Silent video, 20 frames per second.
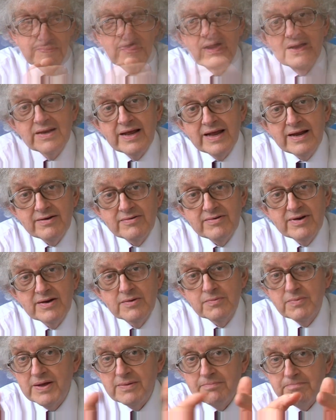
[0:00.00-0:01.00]
an area
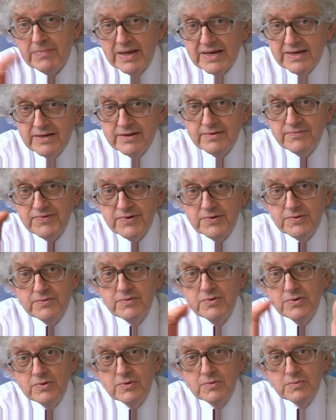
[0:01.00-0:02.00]
where many of you
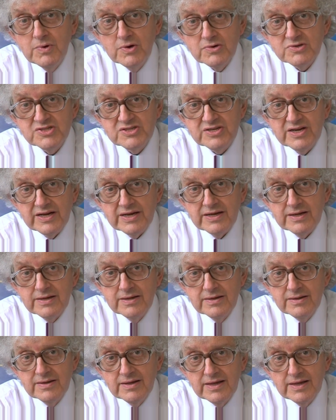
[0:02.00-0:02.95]
who are watching,